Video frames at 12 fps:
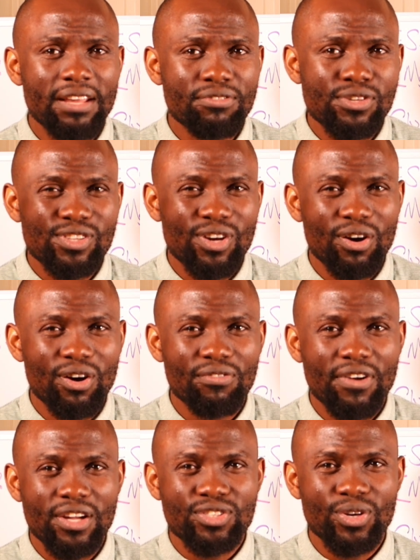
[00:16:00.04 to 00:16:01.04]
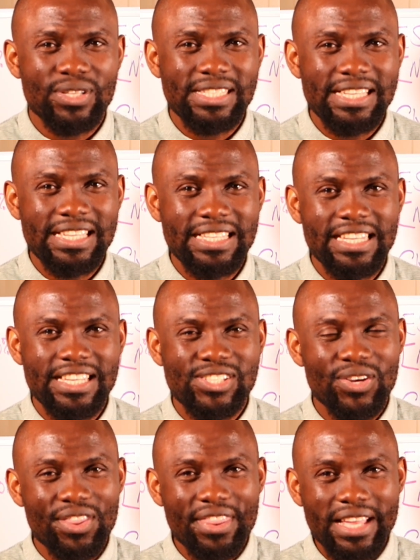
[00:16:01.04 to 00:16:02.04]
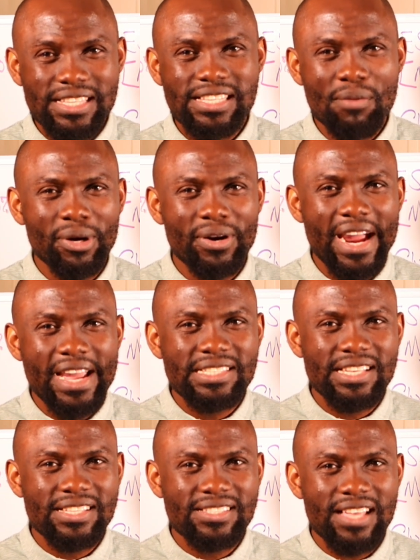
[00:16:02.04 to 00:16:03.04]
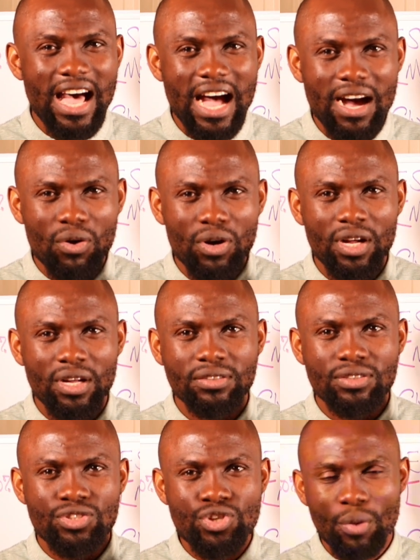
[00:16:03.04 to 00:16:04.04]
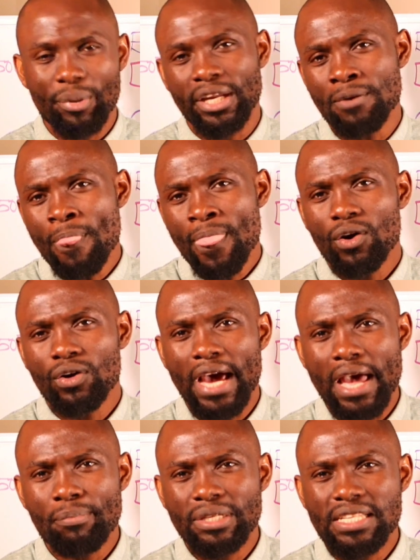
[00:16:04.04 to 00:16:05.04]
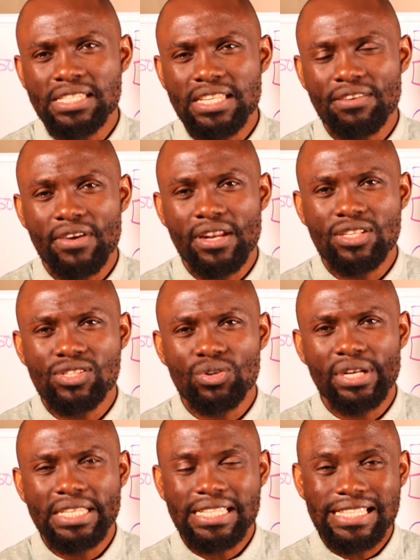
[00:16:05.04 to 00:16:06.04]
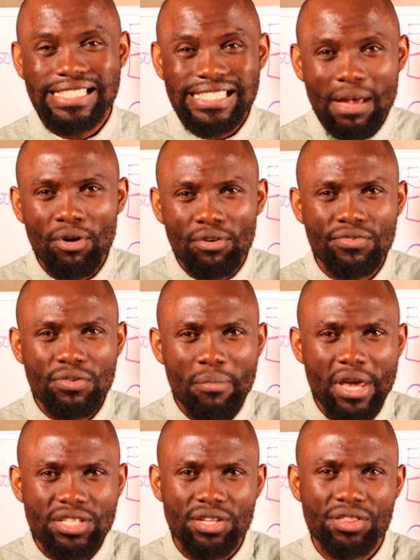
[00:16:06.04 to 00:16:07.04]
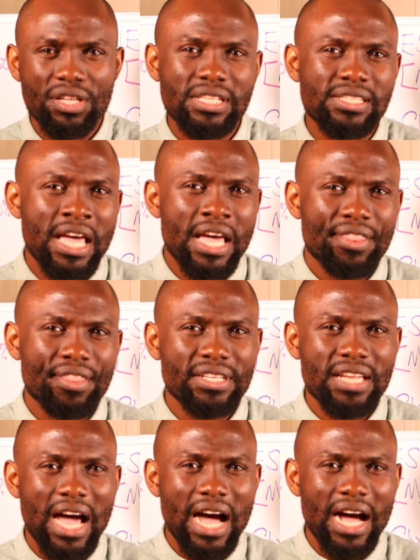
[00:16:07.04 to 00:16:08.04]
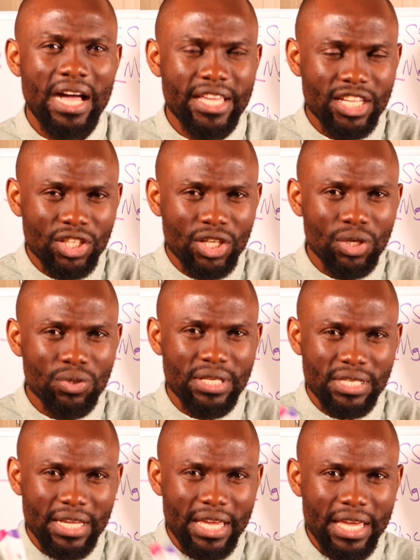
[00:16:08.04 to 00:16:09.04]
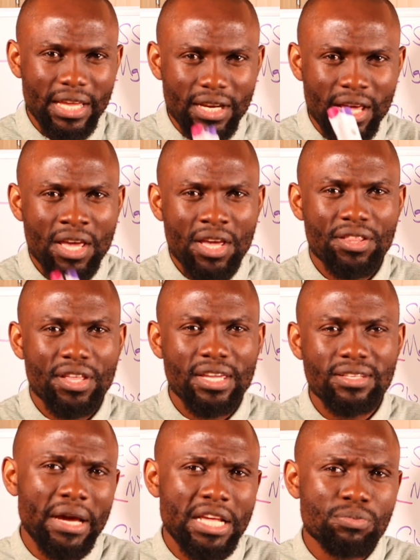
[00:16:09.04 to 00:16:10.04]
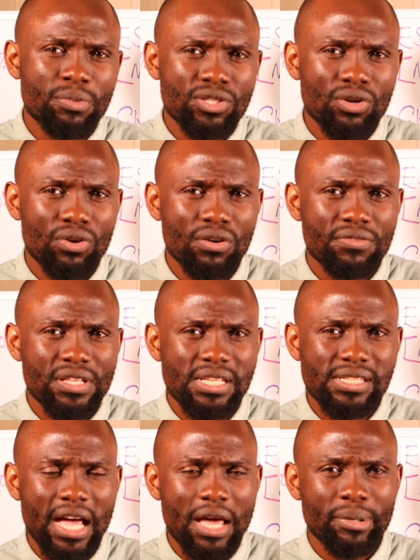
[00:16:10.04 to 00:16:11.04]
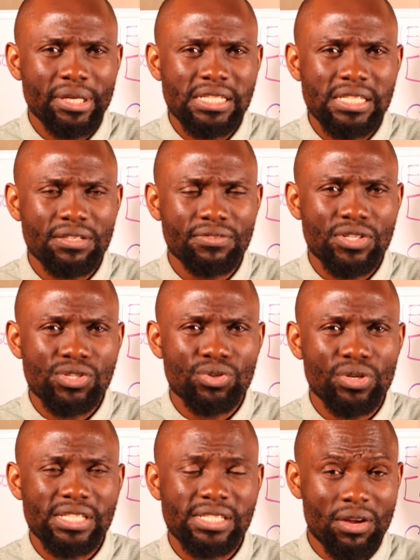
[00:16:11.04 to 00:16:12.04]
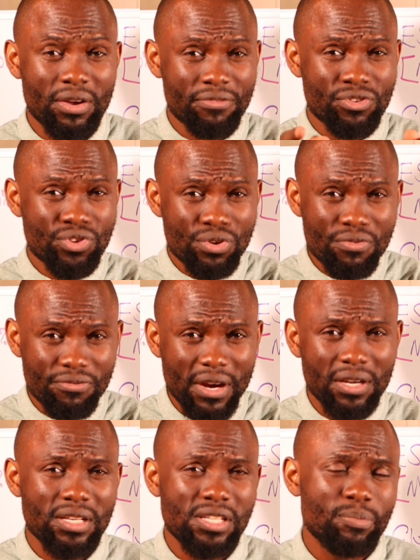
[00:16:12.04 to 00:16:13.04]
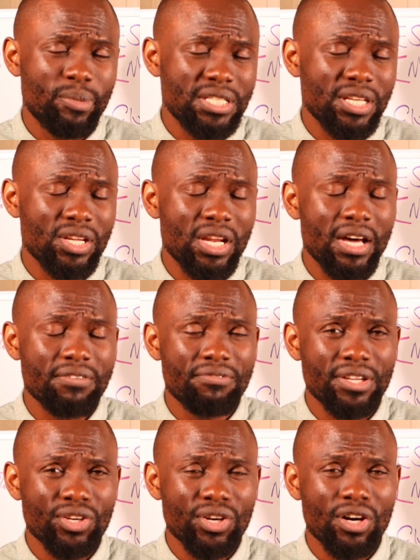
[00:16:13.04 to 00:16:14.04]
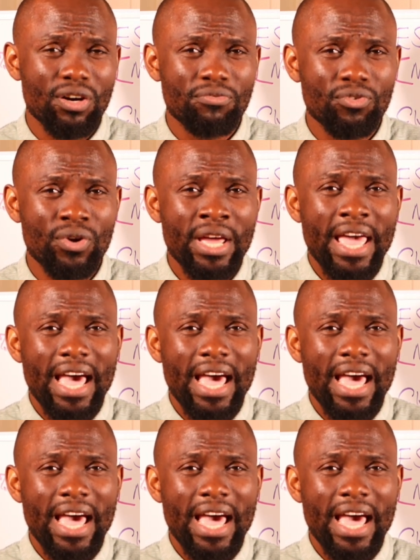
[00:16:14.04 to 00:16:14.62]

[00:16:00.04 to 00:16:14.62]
levels of uh, toxicity. So that summarizes our topic on hypertensive disorders and some of the major things that are included in the management of these hypertensive disorders. Now, if you found this particular video helpful